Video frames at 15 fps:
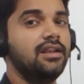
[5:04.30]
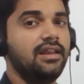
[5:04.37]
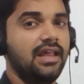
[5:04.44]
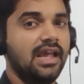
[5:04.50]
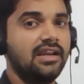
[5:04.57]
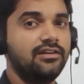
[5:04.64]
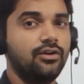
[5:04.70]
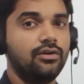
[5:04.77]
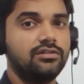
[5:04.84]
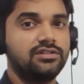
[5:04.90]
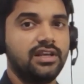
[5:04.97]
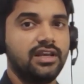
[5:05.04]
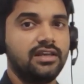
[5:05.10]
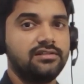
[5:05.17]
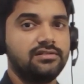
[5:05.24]

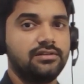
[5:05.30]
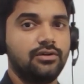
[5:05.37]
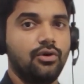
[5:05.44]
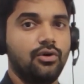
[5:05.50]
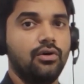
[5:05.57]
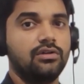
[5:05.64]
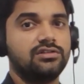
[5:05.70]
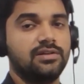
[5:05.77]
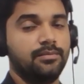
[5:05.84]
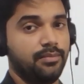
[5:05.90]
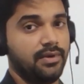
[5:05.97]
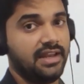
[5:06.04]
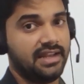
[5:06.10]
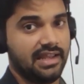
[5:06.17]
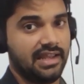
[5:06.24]
React.js or
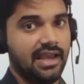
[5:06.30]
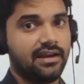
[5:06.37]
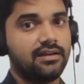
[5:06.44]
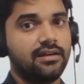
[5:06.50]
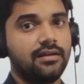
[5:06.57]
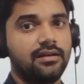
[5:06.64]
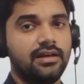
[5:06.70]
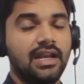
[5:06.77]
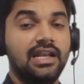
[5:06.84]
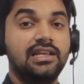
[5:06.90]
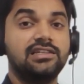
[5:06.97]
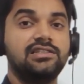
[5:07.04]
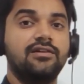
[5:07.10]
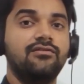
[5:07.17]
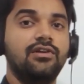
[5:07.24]
simply React, that
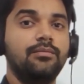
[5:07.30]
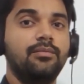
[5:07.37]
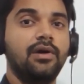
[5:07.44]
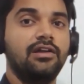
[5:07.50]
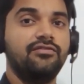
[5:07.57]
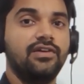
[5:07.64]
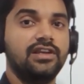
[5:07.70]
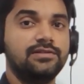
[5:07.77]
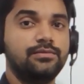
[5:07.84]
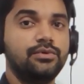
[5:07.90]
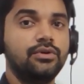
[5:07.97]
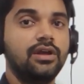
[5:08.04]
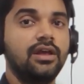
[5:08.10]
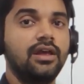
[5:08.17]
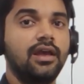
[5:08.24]
is developed by
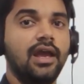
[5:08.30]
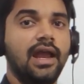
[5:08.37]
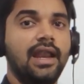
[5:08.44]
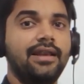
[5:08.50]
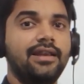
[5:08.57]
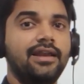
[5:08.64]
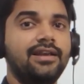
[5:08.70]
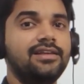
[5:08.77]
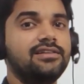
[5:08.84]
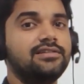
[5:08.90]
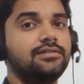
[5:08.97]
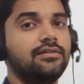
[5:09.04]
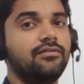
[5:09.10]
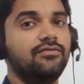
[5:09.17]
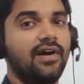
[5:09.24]
Facebook, and it
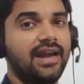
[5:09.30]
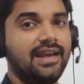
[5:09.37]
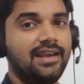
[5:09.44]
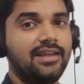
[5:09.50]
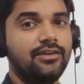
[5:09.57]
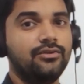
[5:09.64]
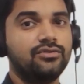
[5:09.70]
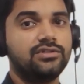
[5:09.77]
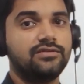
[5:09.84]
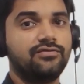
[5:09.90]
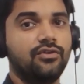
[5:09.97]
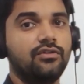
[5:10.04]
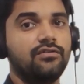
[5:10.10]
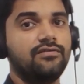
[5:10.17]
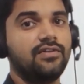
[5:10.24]
is widely used
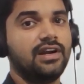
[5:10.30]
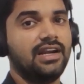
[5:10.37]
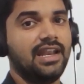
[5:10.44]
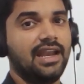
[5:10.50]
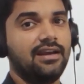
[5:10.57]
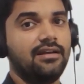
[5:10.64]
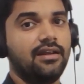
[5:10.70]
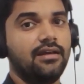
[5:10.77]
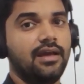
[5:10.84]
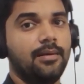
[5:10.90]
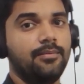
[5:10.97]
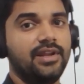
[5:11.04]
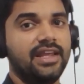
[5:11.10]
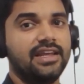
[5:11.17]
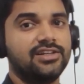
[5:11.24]
for front-end
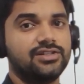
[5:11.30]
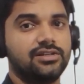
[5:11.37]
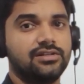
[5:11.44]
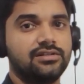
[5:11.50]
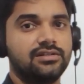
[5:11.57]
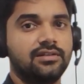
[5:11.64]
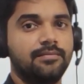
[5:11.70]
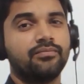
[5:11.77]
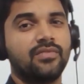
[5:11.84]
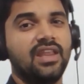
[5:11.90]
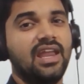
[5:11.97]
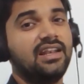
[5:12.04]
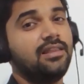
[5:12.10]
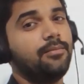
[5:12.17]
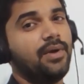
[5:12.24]
applications.
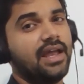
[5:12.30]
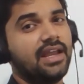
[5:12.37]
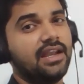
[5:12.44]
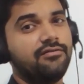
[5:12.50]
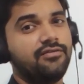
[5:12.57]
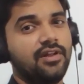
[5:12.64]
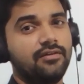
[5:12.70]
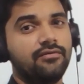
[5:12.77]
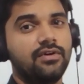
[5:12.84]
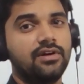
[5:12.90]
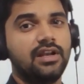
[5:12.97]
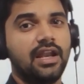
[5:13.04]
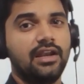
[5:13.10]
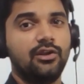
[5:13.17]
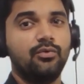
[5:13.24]
And the backend
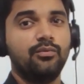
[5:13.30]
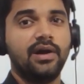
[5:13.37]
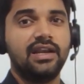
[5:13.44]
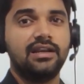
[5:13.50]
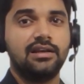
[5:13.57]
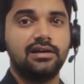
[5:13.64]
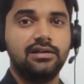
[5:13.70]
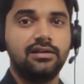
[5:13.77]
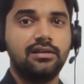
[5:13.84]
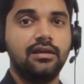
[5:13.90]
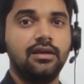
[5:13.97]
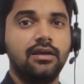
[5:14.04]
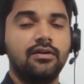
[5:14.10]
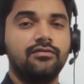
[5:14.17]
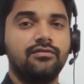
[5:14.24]
framework that you might learn
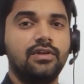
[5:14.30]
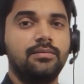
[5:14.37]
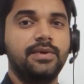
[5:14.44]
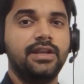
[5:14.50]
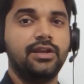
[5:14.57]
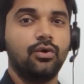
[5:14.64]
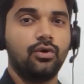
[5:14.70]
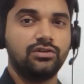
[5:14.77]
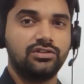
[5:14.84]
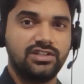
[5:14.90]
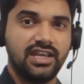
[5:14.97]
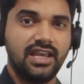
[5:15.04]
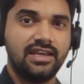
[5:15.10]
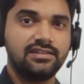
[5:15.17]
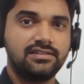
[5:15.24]
will be
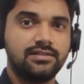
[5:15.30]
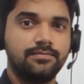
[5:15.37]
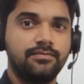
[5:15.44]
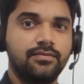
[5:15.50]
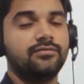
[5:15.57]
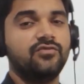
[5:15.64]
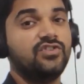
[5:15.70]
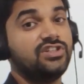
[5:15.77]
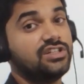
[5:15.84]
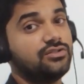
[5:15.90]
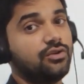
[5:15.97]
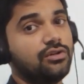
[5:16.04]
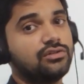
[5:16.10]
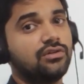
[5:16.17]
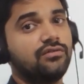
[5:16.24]
Node.js, which is
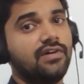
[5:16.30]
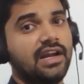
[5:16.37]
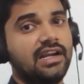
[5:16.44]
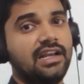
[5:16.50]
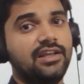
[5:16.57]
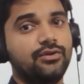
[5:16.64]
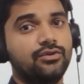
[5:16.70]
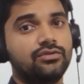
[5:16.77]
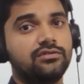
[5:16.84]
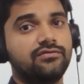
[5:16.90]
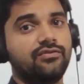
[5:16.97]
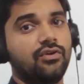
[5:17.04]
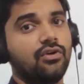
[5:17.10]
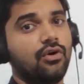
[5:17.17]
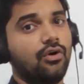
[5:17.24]
also widely used
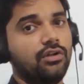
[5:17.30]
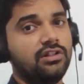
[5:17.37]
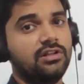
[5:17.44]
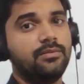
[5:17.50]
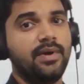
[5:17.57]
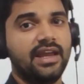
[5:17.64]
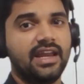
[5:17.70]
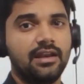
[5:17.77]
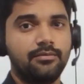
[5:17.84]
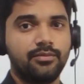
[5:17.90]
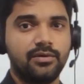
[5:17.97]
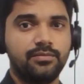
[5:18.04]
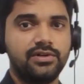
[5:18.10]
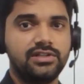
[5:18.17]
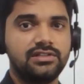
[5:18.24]
for all the backend
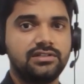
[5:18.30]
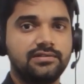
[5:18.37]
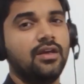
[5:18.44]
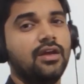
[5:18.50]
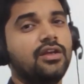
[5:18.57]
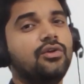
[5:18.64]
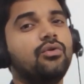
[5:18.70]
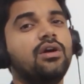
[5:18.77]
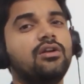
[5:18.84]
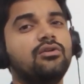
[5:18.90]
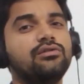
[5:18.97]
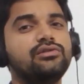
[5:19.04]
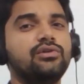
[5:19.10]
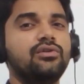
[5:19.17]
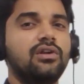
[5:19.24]
purpose. You can
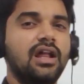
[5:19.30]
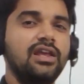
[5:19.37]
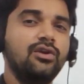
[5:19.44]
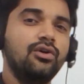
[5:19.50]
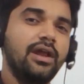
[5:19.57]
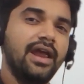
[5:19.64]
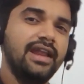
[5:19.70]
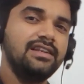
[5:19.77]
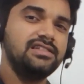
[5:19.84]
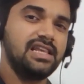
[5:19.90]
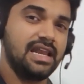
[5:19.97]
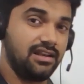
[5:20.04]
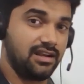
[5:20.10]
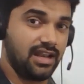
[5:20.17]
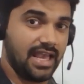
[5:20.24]
also try your hands
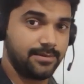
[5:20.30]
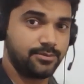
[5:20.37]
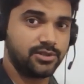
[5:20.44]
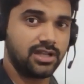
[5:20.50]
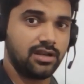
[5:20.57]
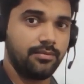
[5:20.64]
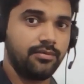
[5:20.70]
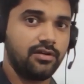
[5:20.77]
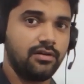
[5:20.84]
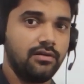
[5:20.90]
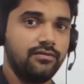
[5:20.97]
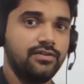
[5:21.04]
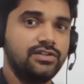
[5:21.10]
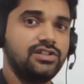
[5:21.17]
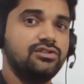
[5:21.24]
at TypeScript,
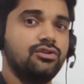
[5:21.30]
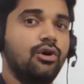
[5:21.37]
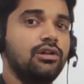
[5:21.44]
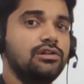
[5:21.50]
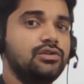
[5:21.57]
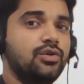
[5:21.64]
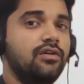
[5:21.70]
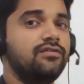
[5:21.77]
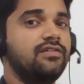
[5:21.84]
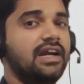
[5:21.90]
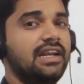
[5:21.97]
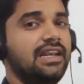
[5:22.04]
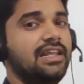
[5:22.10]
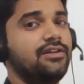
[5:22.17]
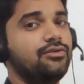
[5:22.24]
which is also a
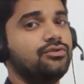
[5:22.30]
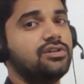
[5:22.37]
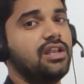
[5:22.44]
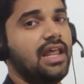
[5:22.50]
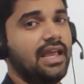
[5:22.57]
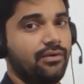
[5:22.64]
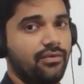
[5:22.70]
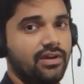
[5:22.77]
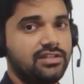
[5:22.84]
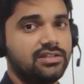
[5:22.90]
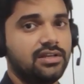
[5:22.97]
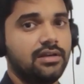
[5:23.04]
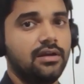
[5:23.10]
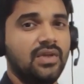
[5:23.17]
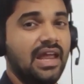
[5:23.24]
widely used language,
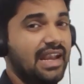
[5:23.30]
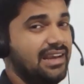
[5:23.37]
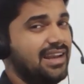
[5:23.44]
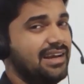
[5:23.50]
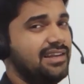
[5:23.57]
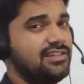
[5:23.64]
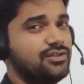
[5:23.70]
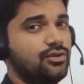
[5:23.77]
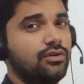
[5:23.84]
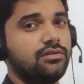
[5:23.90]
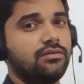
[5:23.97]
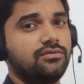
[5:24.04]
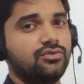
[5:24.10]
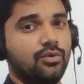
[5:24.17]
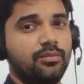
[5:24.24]
and that is not
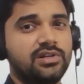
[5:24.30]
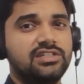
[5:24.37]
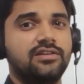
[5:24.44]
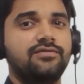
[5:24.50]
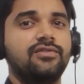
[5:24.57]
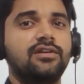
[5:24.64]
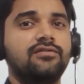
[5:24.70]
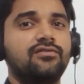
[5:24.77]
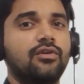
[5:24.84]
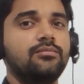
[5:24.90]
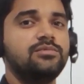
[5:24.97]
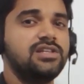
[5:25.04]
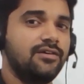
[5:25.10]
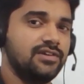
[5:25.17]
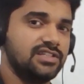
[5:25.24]
so much different from
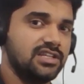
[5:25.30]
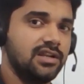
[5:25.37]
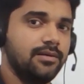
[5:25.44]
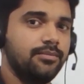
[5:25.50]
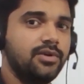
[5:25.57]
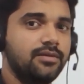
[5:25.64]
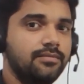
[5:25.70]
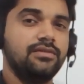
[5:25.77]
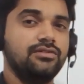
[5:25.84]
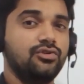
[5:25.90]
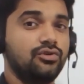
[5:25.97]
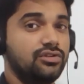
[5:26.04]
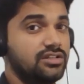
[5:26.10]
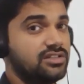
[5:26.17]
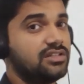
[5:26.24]
JavaScript.
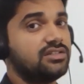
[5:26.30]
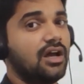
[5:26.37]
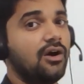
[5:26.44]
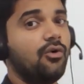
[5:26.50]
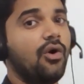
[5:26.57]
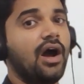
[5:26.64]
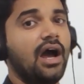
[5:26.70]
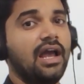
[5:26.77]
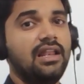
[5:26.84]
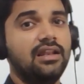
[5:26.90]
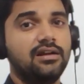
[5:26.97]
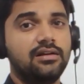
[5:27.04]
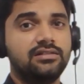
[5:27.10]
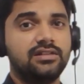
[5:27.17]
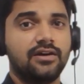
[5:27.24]
So this is how I
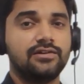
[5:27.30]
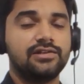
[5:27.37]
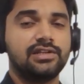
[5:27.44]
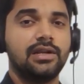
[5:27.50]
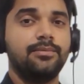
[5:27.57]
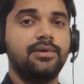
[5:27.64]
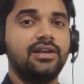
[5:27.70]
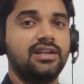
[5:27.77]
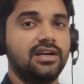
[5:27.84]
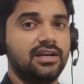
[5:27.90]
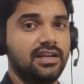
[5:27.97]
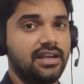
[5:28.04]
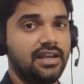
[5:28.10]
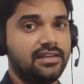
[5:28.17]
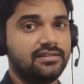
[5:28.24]
learned JavaScript in
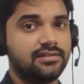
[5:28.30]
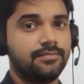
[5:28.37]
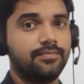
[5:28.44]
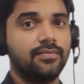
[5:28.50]
30 days.